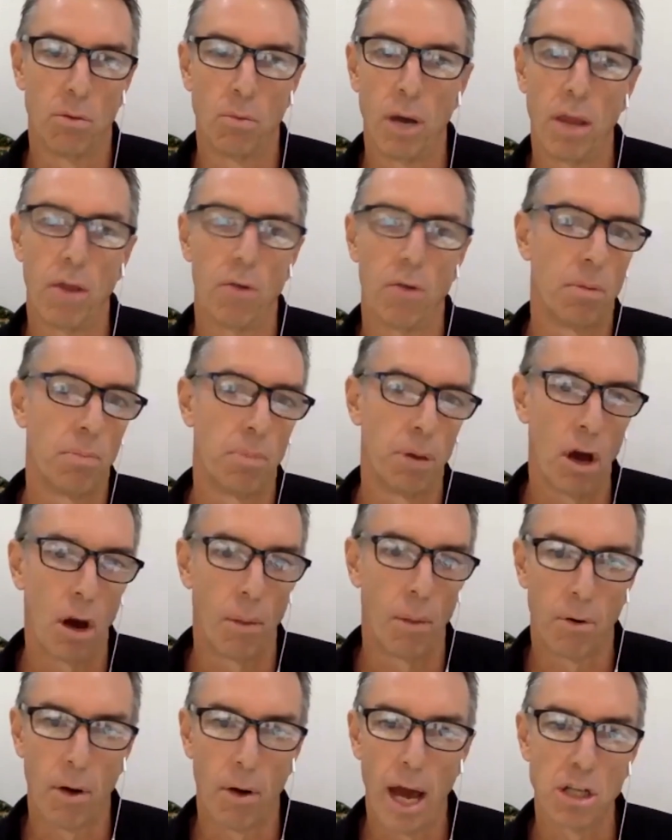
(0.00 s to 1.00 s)
whether it be
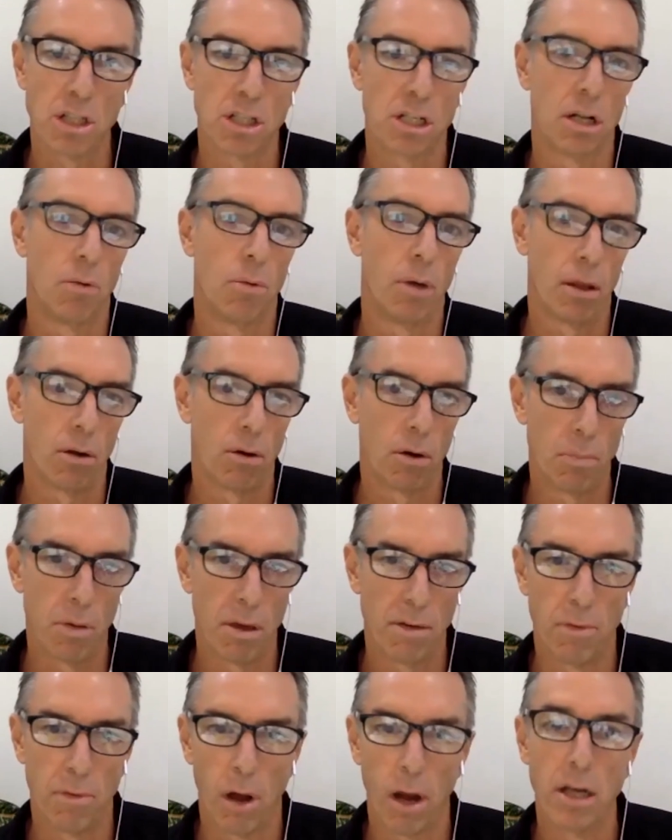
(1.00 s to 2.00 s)
operational, whether it
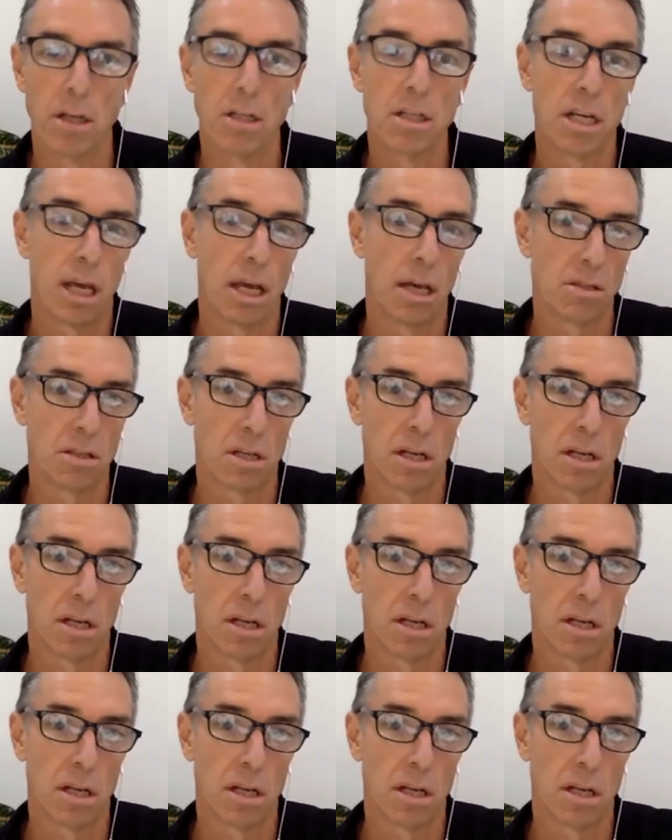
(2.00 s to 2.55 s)
be volunteers,